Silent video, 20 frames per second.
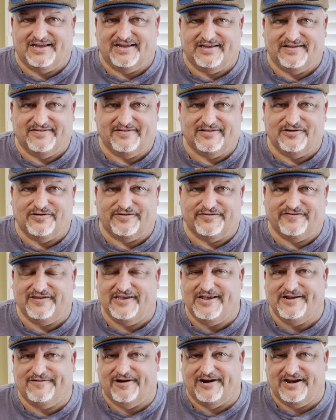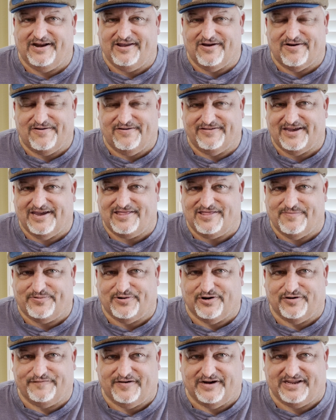His little secret, he always had the
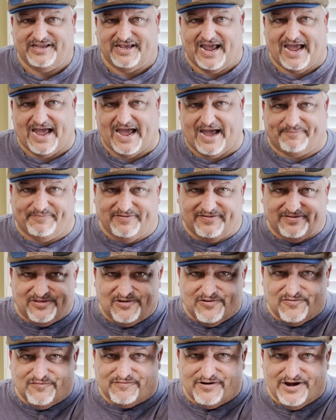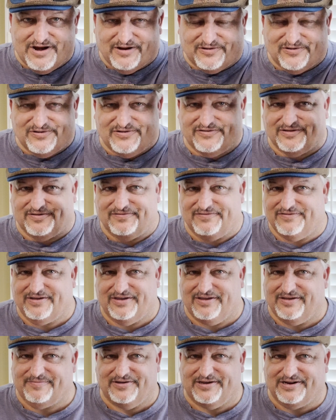perfect caps, no wrinkles.
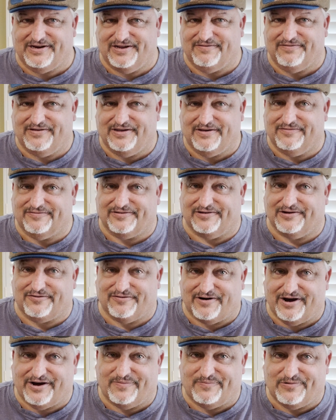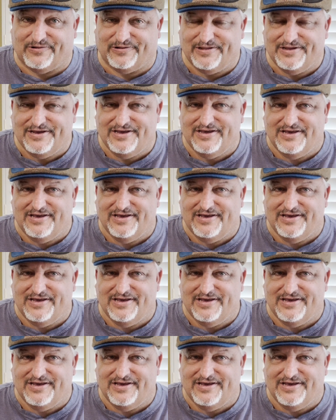It was incredible.